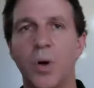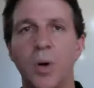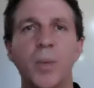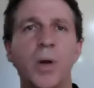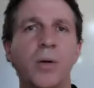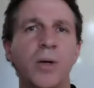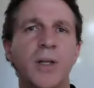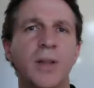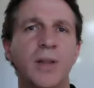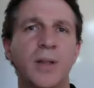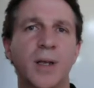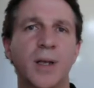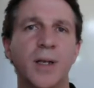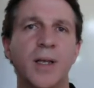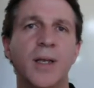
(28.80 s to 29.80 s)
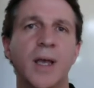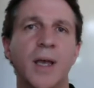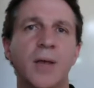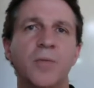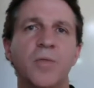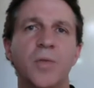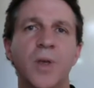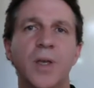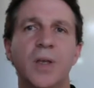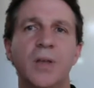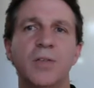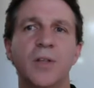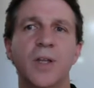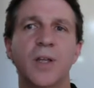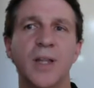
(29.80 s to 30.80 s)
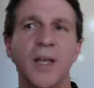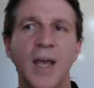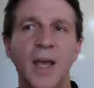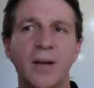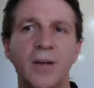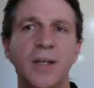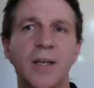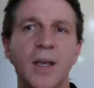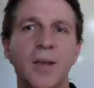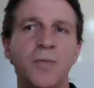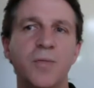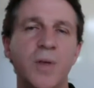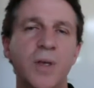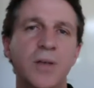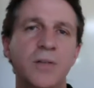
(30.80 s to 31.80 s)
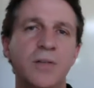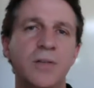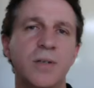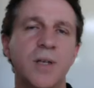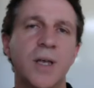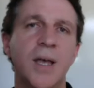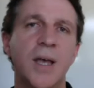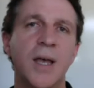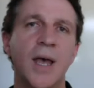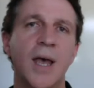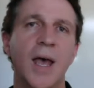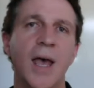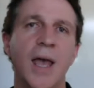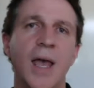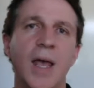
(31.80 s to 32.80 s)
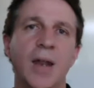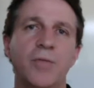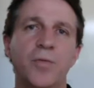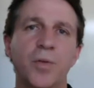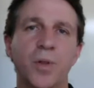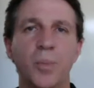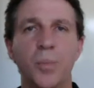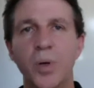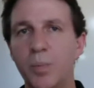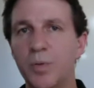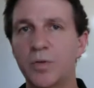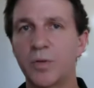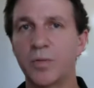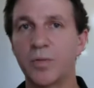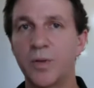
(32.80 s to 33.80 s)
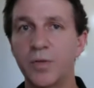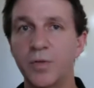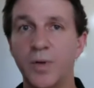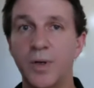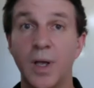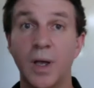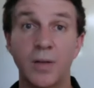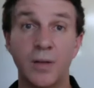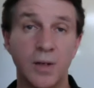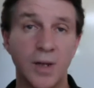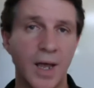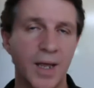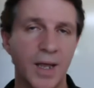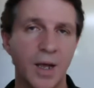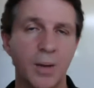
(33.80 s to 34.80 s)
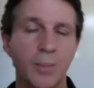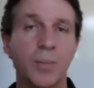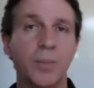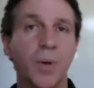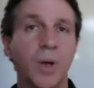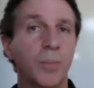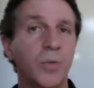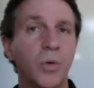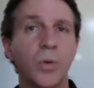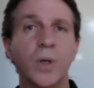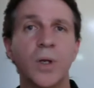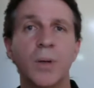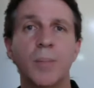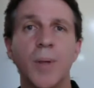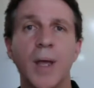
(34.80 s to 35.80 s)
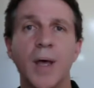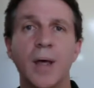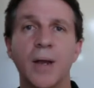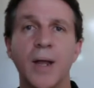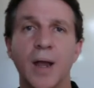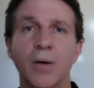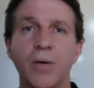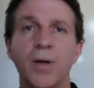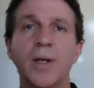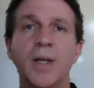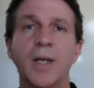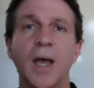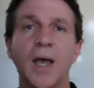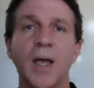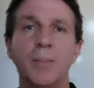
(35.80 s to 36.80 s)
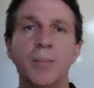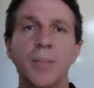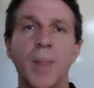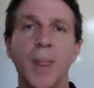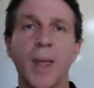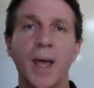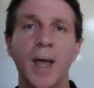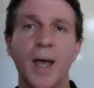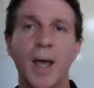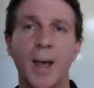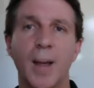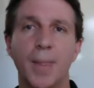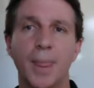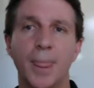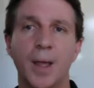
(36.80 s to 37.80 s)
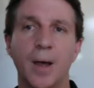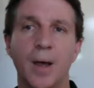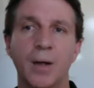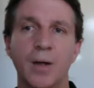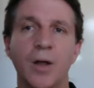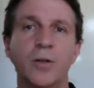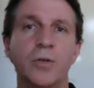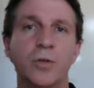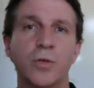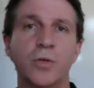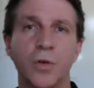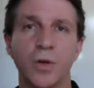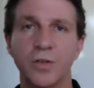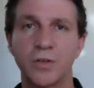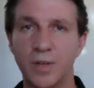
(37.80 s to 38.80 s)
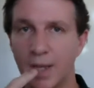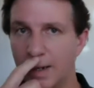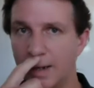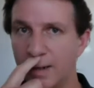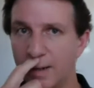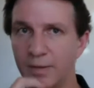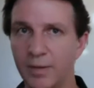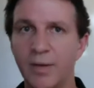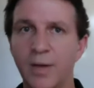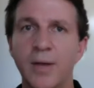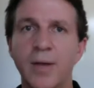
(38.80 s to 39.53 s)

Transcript: primarily the inner game fears and the outer game fears. And for the purpose of this video today, I'm, I'm talking about our inner game. Um, I'd like to address that and